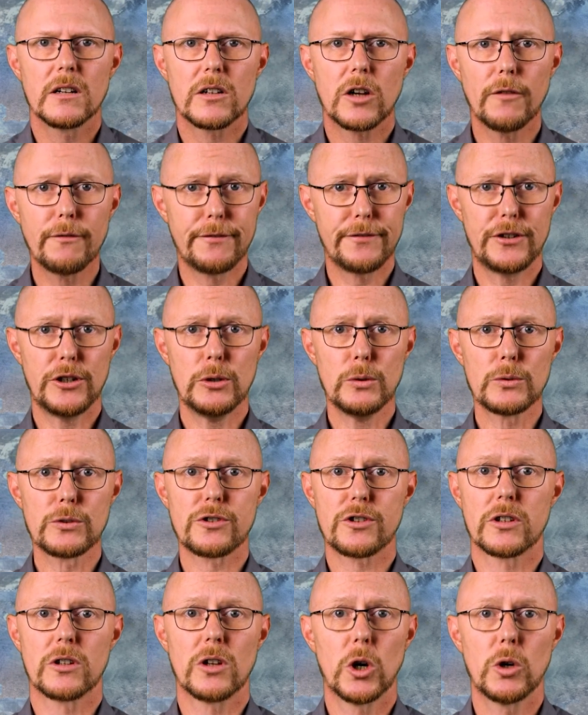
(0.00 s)

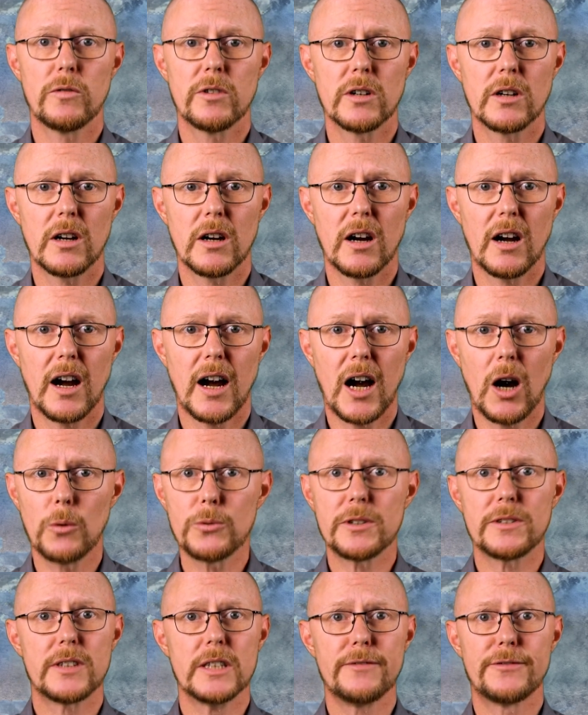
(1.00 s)
Confusion over how
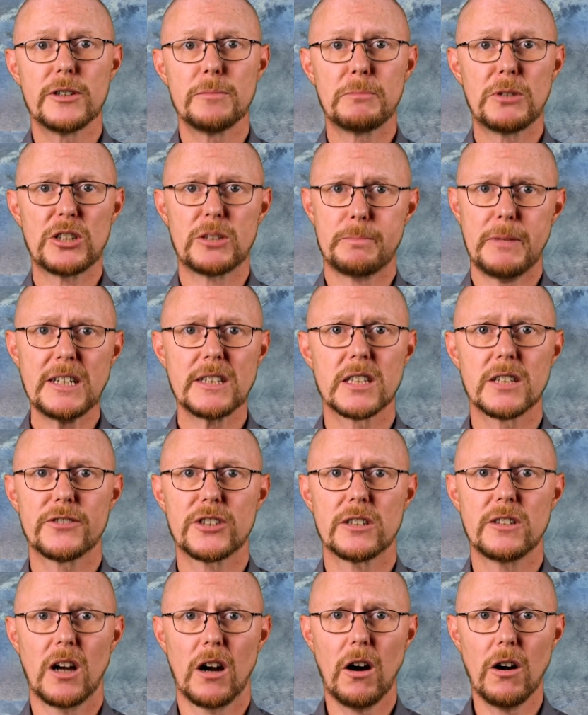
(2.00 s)
the different
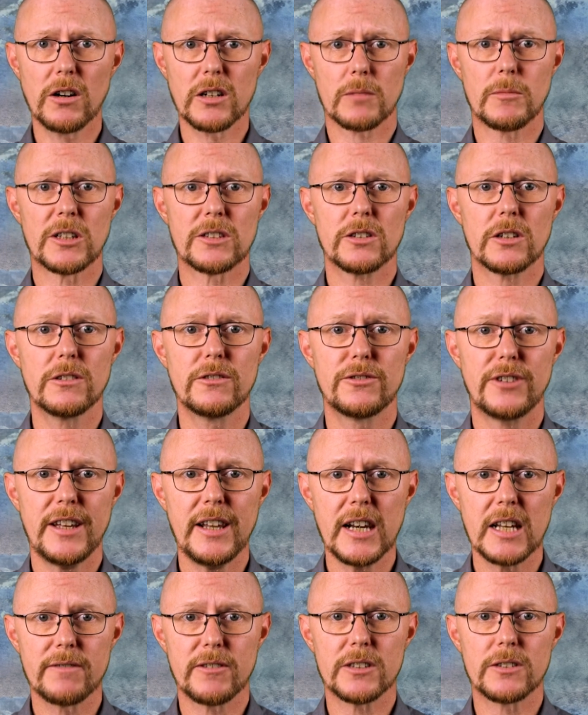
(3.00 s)
perspectives and arguments are
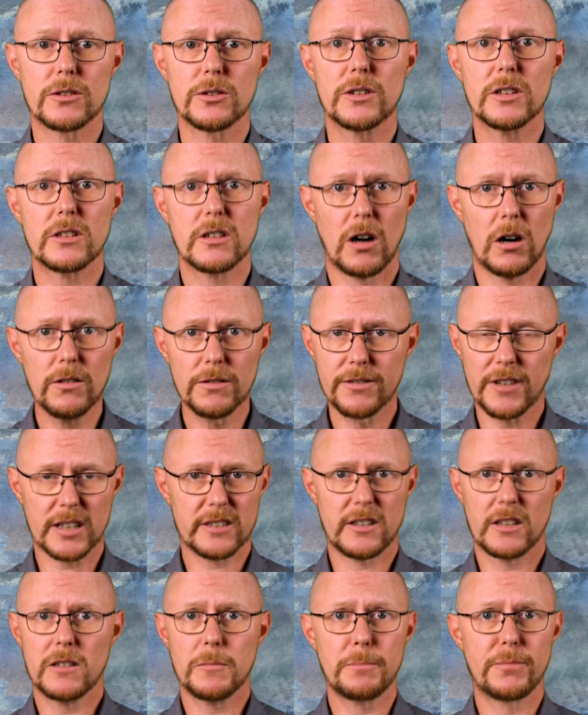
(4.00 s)
relevant to the
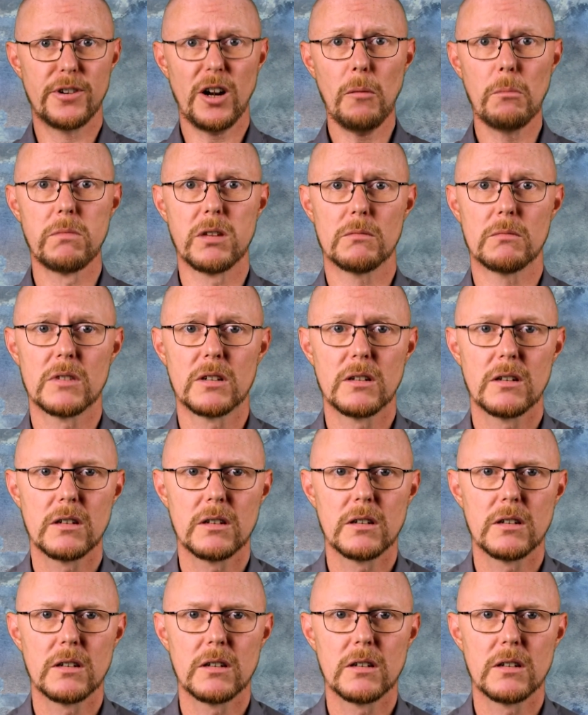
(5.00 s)
context and the problem.